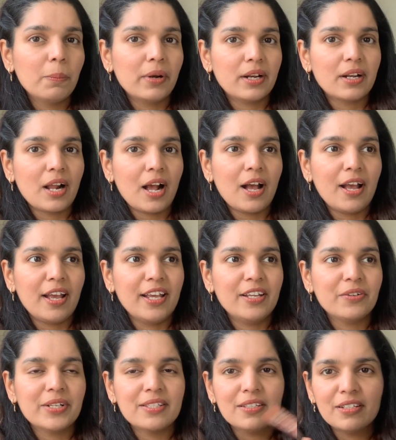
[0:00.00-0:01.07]
but I
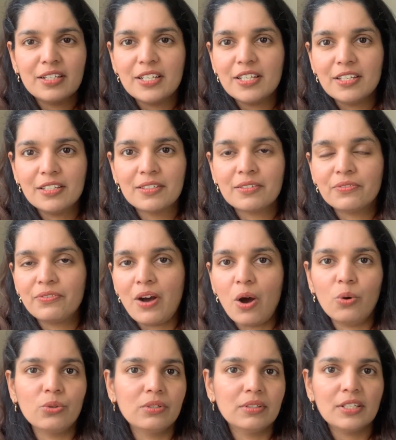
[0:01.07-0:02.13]
recently
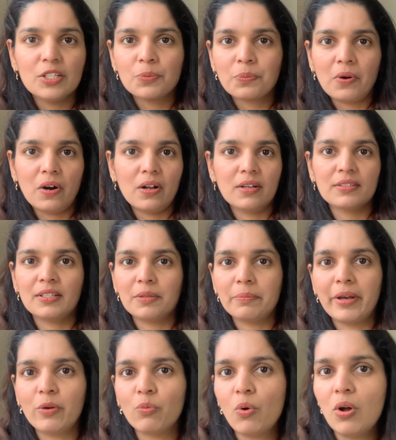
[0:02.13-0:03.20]
found these products at
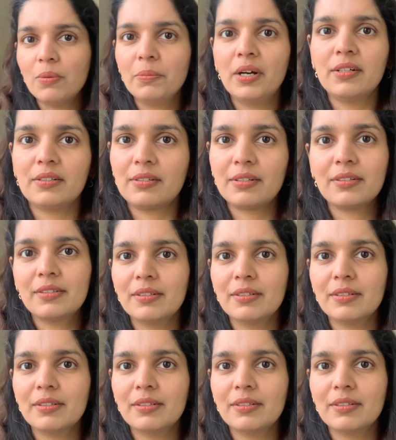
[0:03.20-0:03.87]
my Walmart.